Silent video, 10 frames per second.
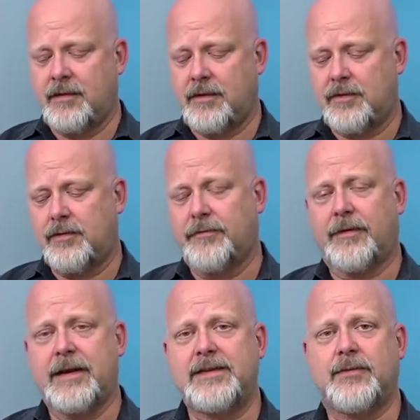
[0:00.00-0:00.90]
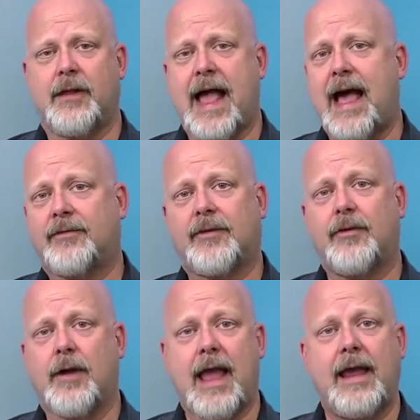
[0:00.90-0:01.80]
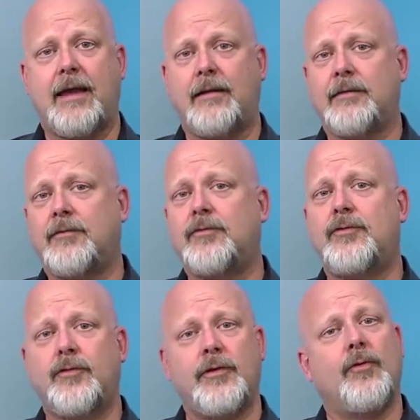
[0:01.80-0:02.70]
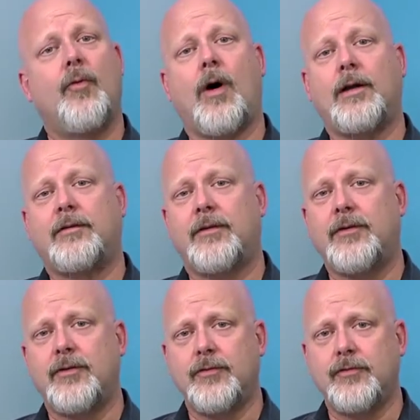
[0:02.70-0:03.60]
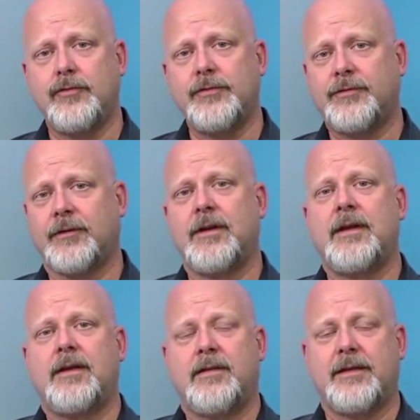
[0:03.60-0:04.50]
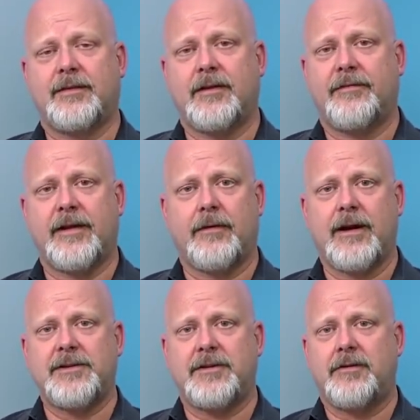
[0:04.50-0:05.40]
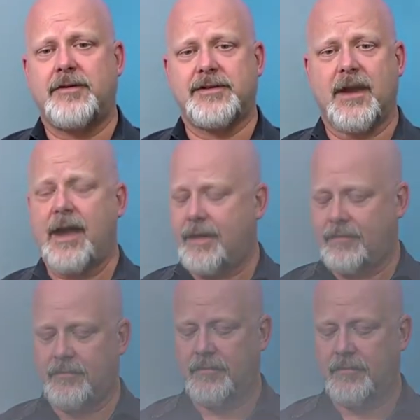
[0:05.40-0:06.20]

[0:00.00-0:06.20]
The new device will ask you, hey, do you want to use this configuration you just got?